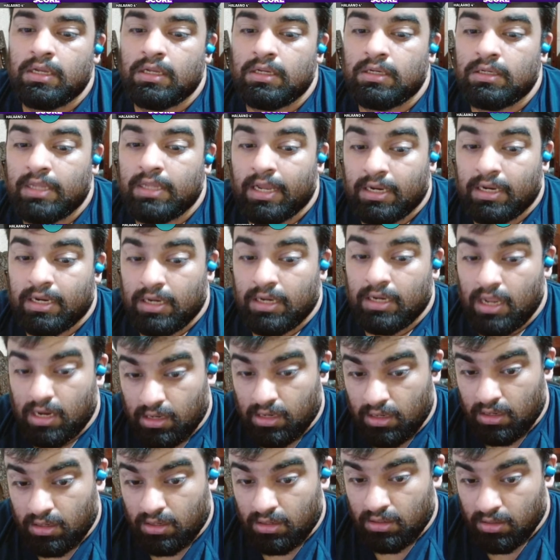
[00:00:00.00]

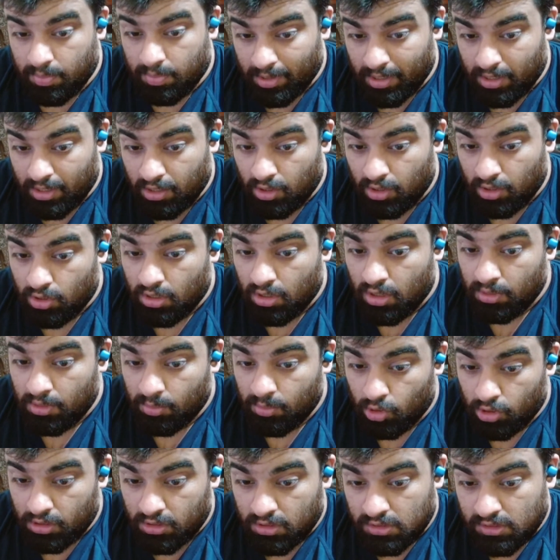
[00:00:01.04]
technically, depending on how many
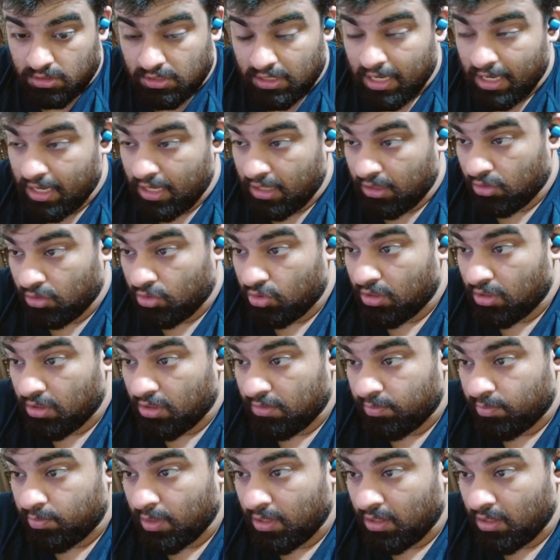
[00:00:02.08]
more years Kane could
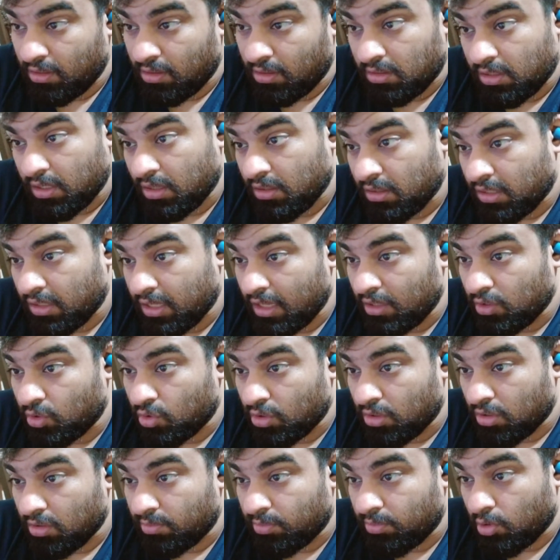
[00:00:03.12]
have been here, Kane could
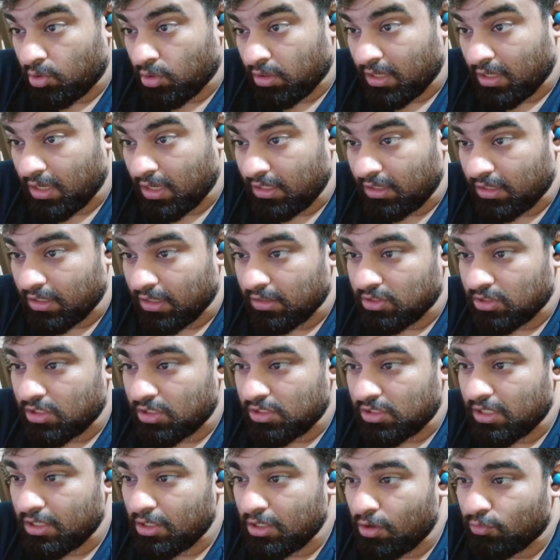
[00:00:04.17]
have broken anything. Just
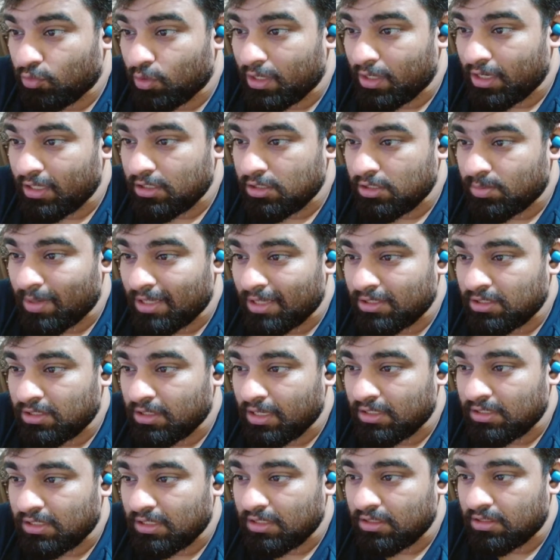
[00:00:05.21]
thinking of quitting this match, it
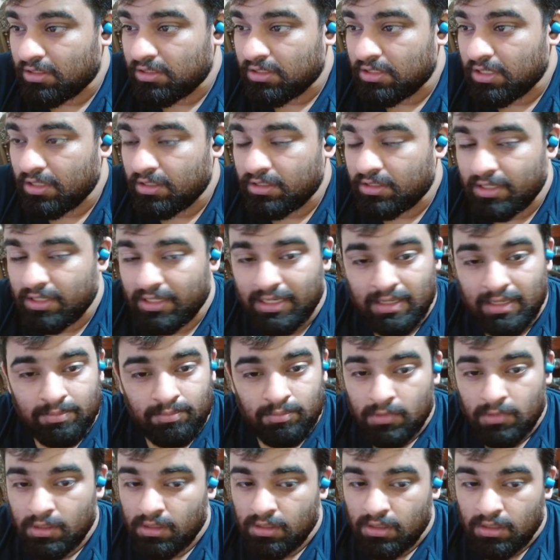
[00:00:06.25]
gets interesting, tricky.
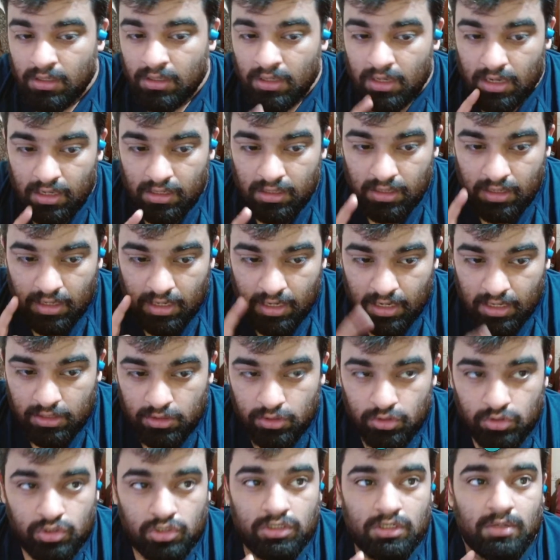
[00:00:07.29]

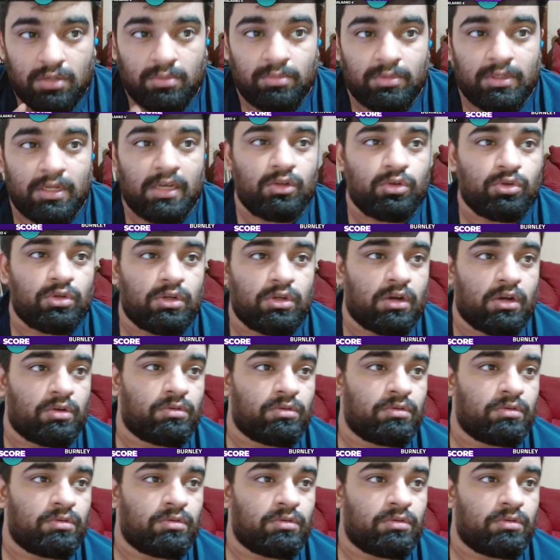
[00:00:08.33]
Ayush, I'm telling you now.